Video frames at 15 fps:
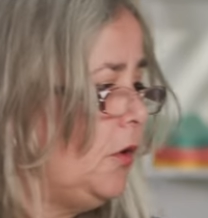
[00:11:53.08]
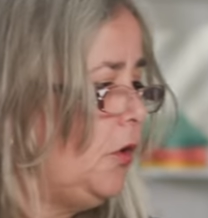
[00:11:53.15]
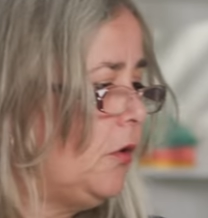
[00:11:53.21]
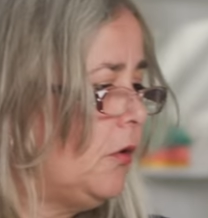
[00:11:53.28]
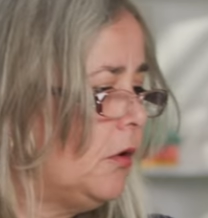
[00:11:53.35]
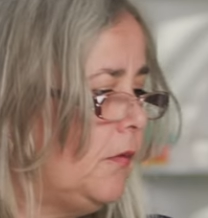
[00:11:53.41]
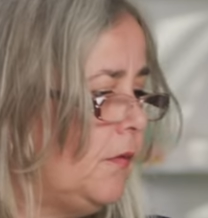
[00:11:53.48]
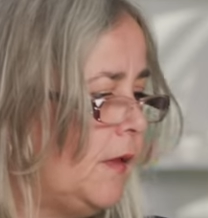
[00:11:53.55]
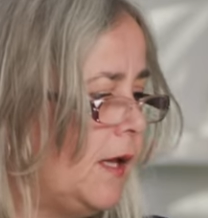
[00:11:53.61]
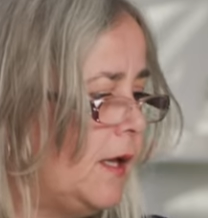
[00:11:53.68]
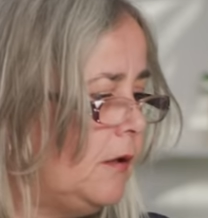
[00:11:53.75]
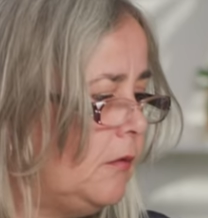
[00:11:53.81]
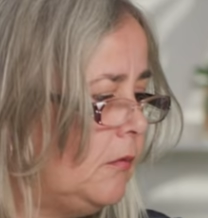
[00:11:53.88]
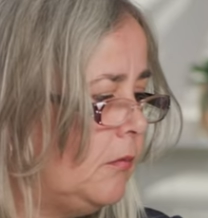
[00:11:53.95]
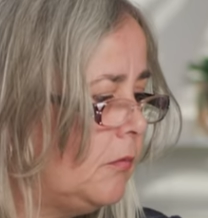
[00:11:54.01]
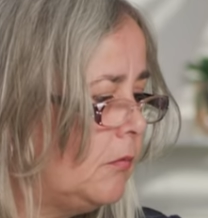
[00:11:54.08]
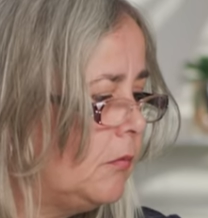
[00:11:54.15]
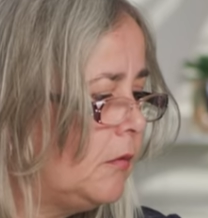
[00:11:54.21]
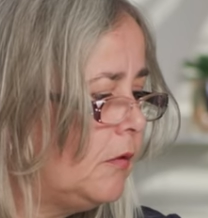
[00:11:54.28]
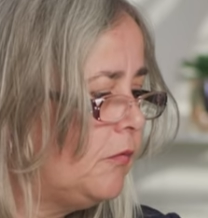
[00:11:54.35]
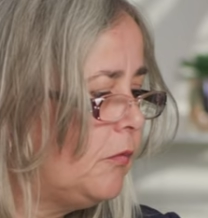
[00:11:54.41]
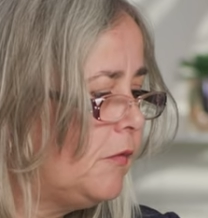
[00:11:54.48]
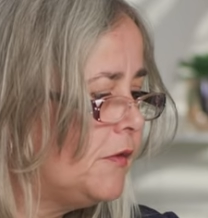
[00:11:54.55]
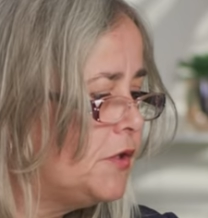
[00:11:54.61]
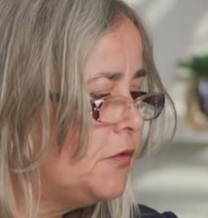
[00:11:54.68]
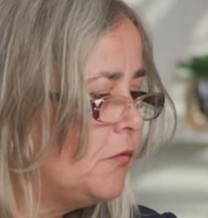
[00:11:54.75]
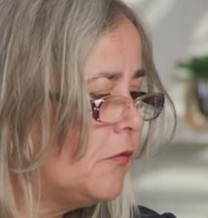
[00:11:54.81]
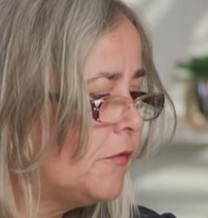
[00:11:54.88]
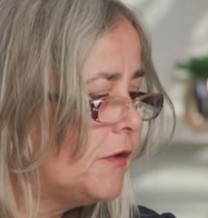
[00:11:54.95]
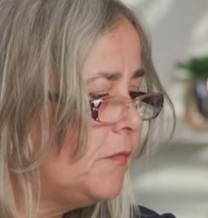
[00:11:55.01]
you can then, if we've
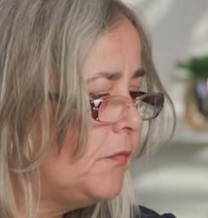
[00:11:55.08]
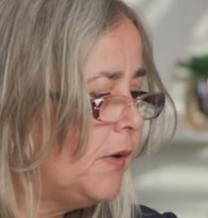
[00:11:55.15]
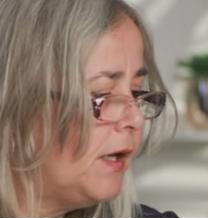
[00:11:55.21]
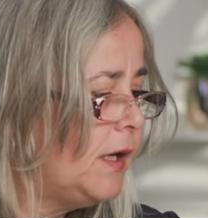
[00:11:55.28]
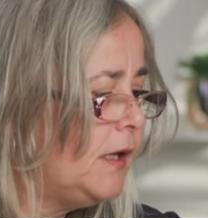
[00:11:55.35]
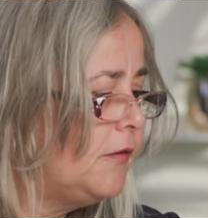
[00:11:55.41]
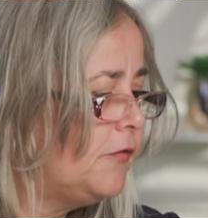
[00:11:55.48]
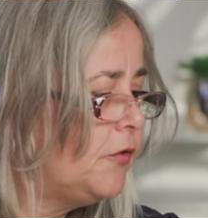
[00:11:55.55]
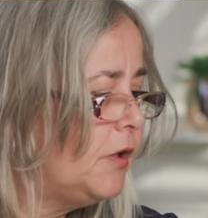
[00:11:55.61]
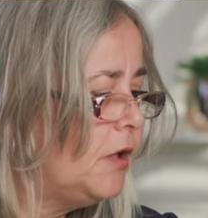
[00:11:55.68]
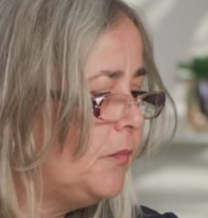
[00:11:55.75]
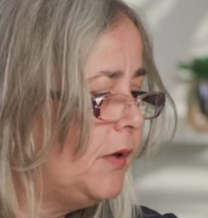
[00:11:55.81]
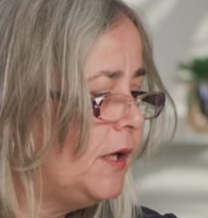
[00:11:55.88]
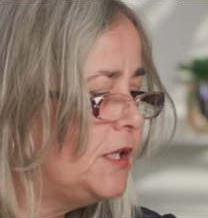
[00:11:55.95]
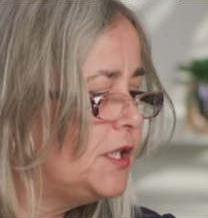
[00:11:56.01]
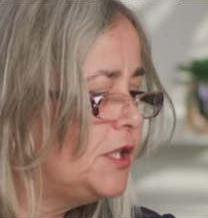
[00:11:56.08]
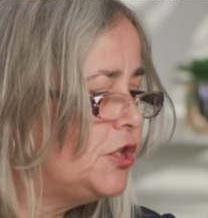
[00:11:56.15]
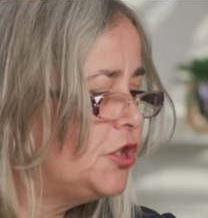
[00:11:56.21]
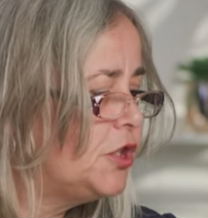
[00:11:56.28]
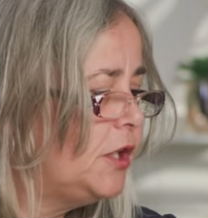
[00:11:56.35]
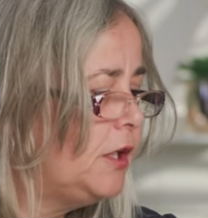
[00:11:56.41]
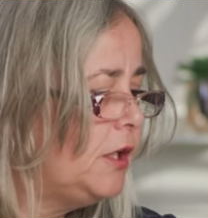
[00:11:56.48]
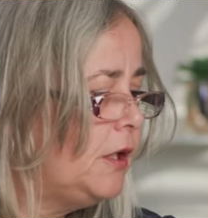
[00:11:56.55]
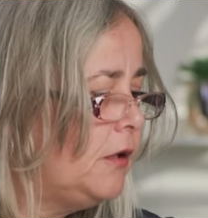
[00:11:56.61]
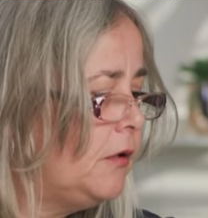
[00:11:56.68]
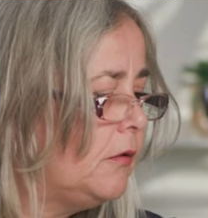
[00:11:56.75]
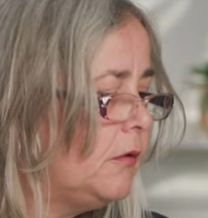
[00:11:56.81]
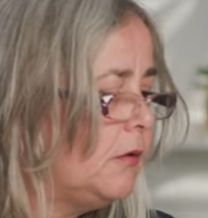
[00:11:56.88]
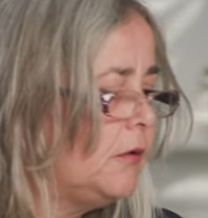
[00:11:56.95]
still got some paint left on our painting sheet here,